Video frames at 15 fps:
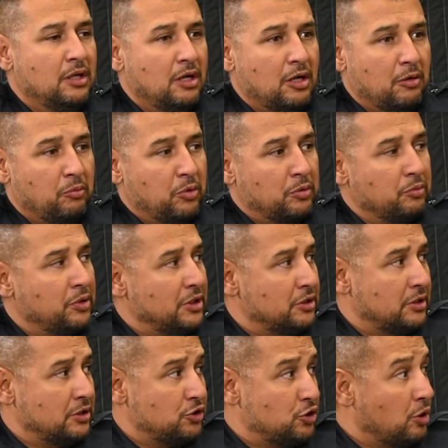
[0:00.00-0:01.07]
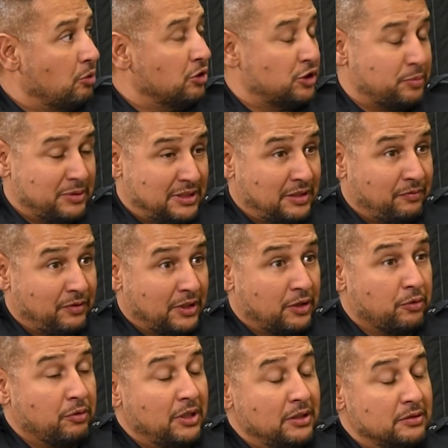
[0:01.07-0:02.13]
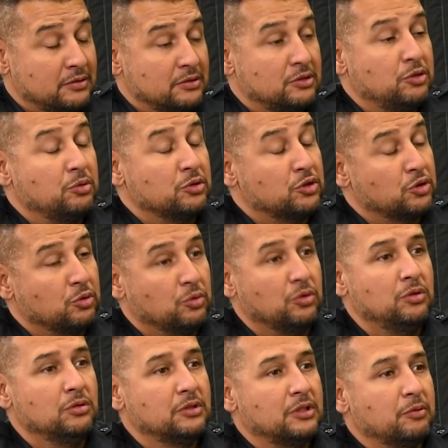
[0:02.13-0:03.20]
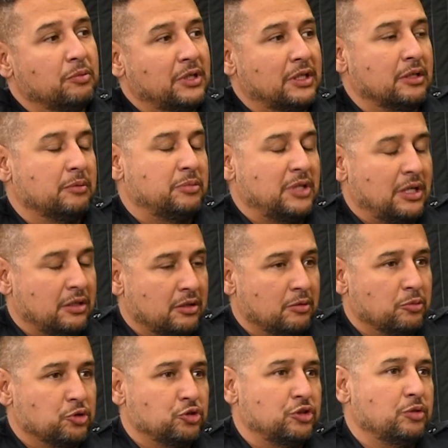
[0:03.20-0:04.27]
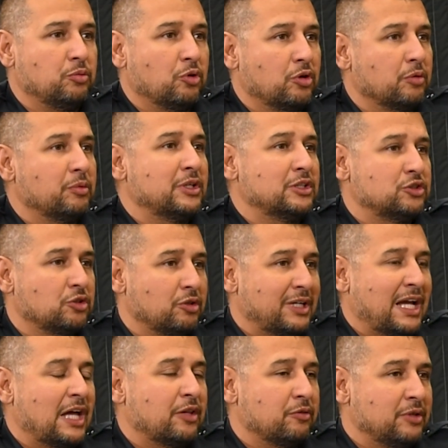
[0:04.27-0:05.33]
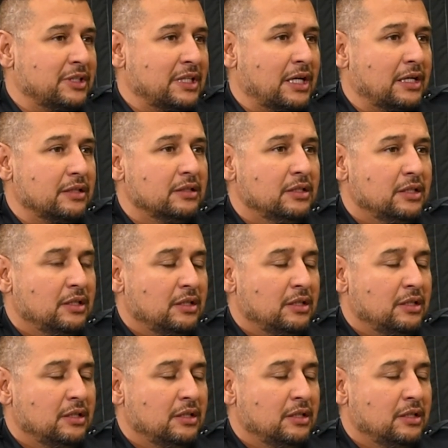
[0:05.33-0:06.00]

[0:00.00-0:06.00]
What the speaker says: When we can show a specific threat to a school, then we can obtain an emergency warrant, and we can start gathering that,